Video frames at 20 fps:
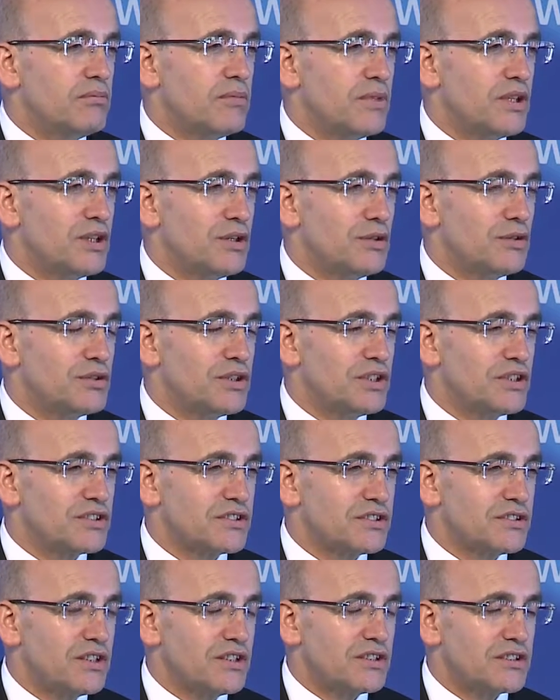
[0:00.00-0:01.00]

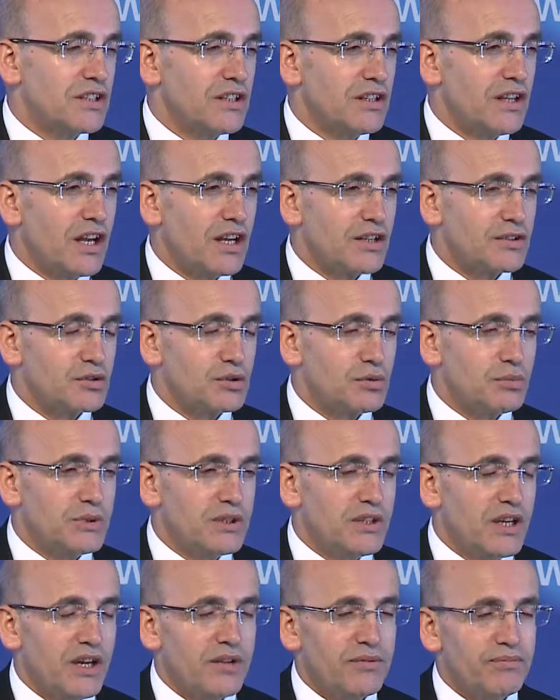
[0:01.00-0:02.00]
there's a lot to be
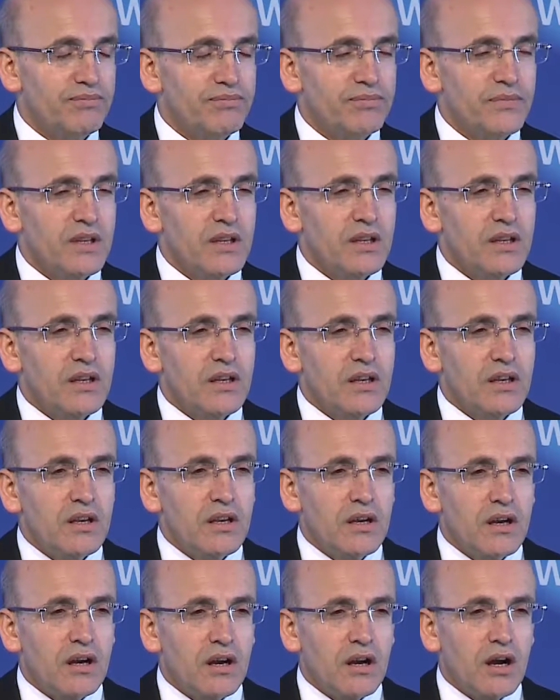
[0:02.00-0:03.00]
done.
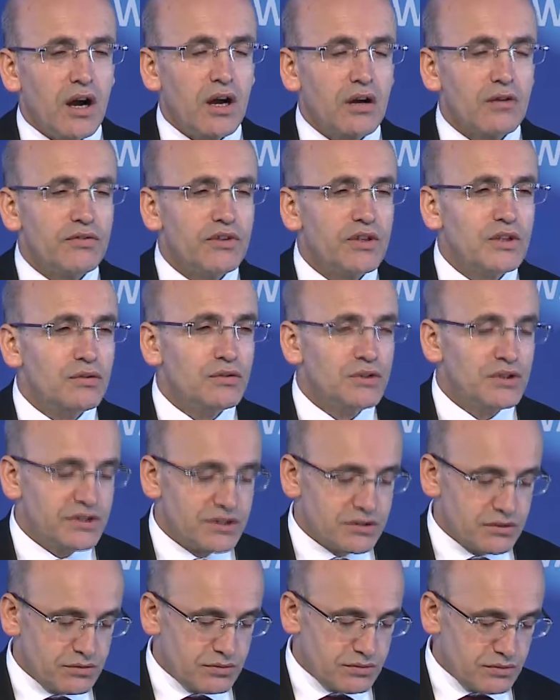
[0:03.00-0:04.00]
Our view
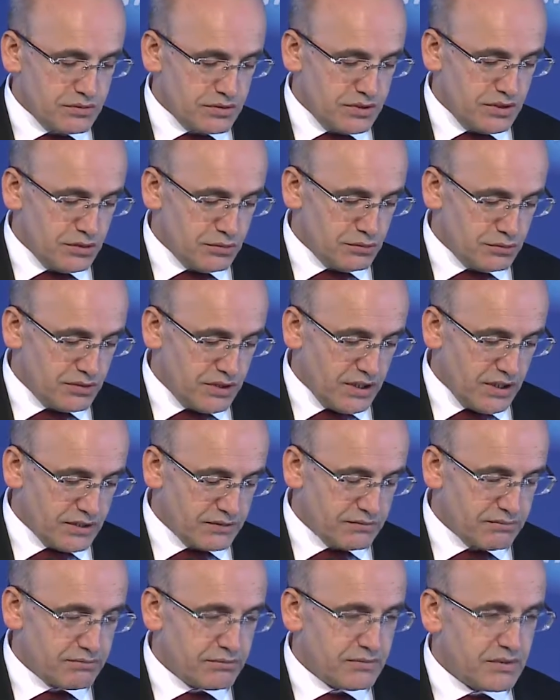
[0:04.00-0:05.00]
is,
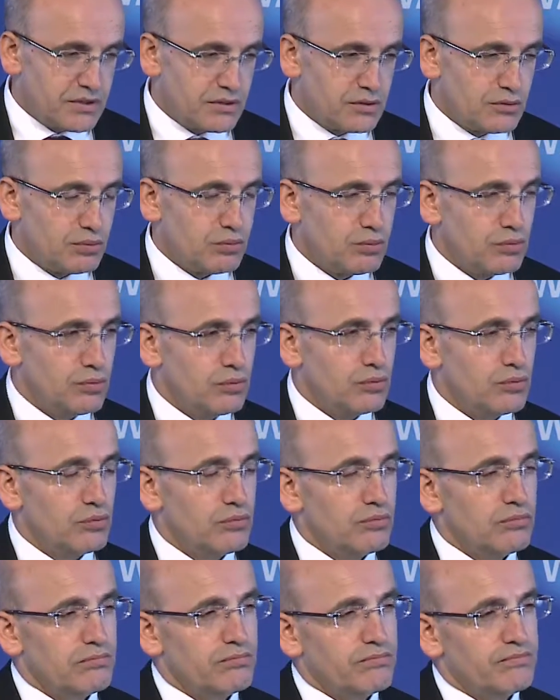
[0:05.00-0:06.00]
that
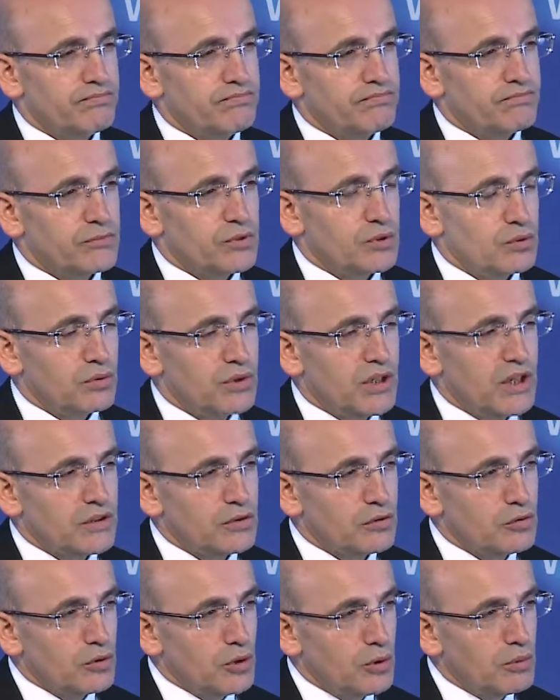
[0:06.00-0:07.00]
to
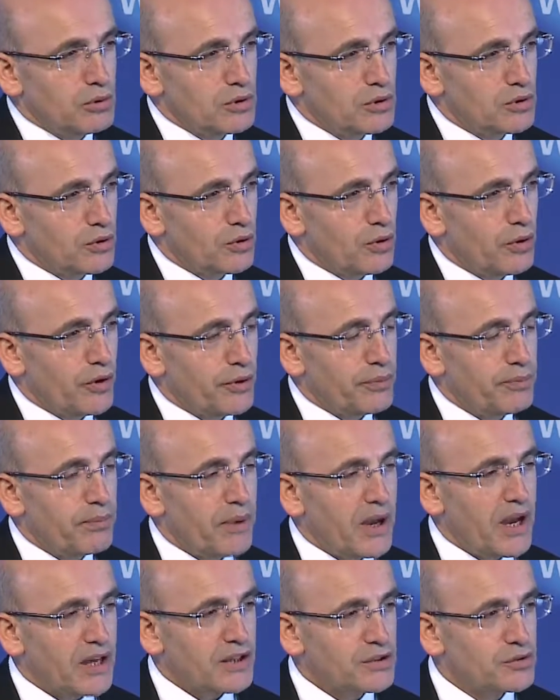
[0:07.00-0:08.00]
get global growth
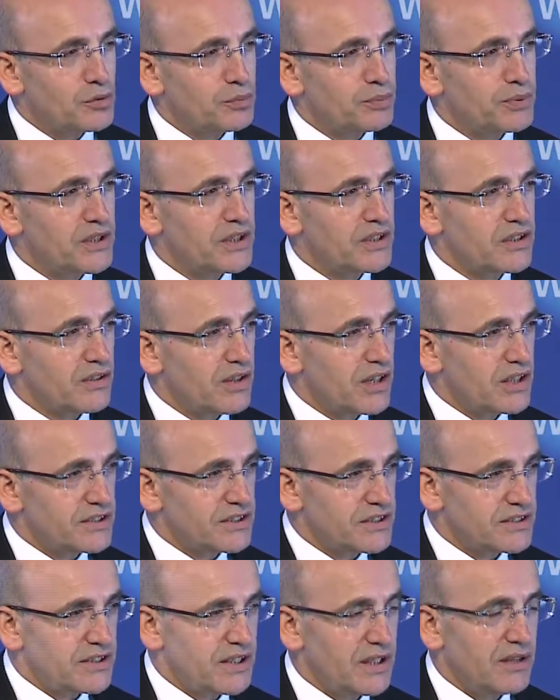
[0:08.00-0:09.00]
back to
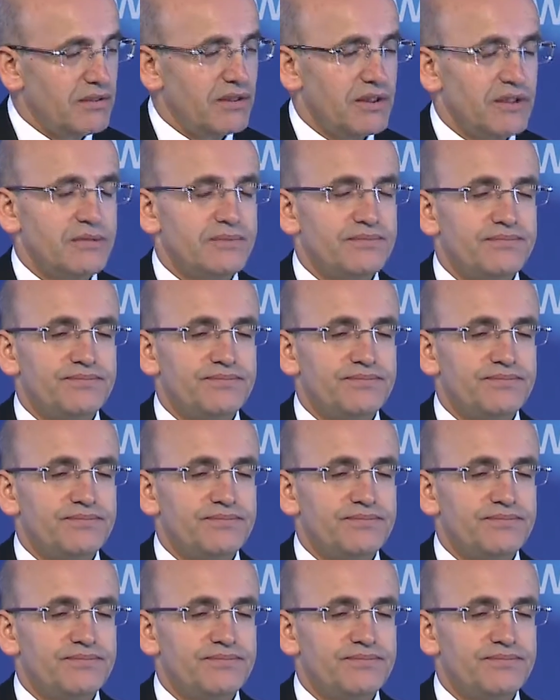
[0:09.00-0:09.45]
pre-crisis level,